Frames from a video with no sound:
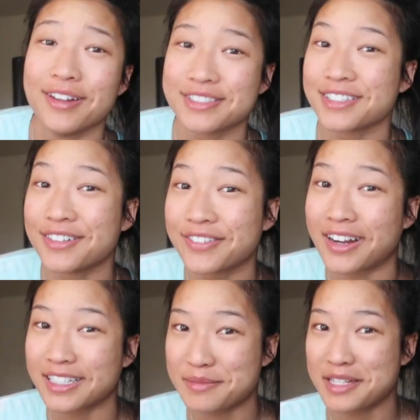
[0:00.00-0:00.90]
also
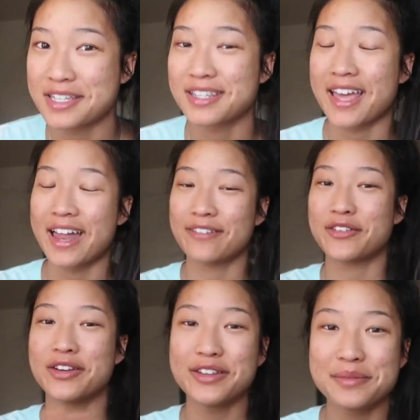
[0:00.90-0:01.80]
forgot to mention that if
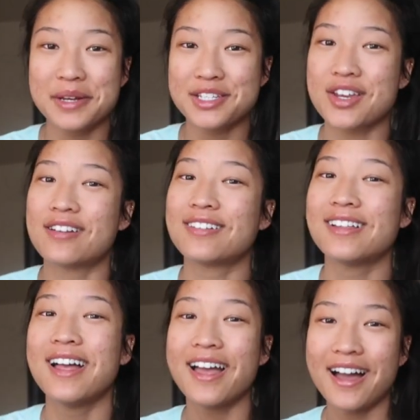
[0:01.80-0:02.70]
you're new to my
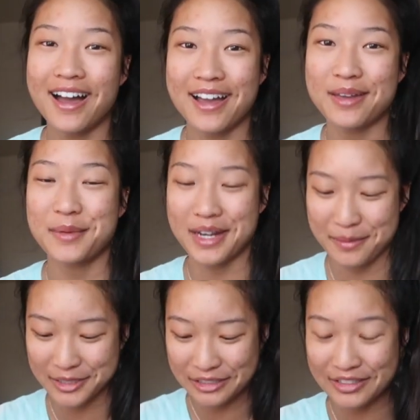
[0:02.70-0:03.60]
channel hi my
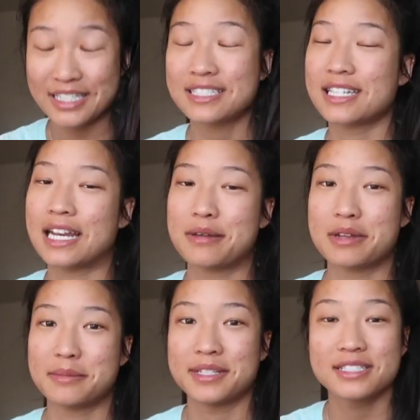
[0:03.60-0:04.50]
name is kris and i'm
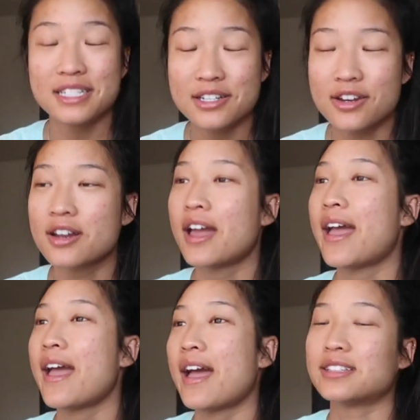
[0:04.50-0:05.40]
gonna be a senior
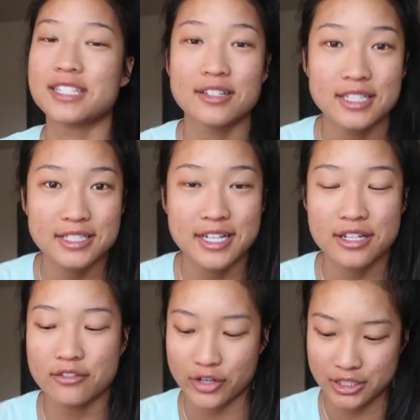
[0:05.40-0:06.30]
at San Jose State
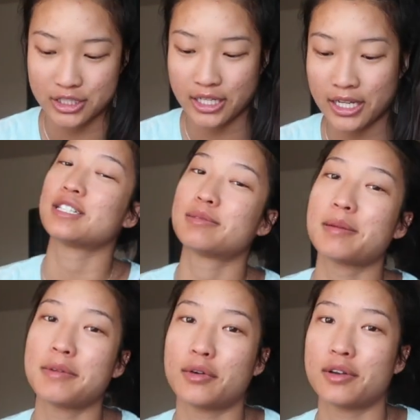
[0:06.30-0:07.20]
University. This
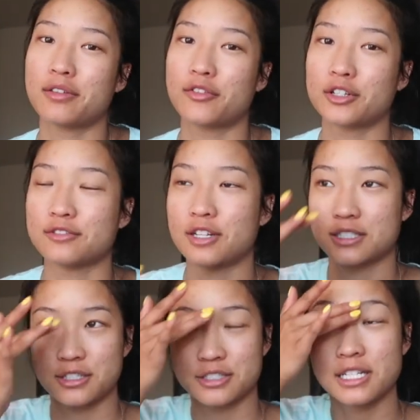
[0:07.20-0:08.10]
might be one of the first
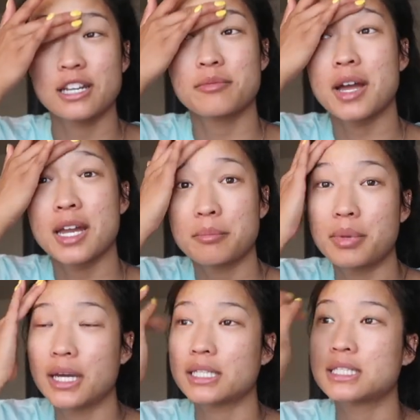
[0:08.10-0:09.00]
vlogs that you're seeing of mine,
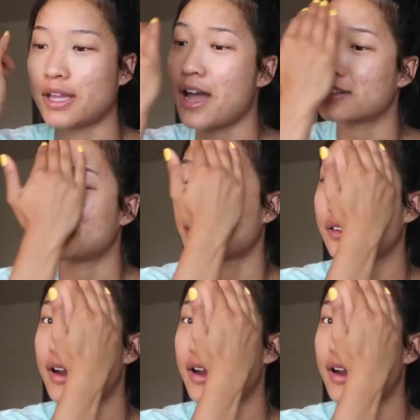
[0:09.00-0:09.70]
but yeah, stick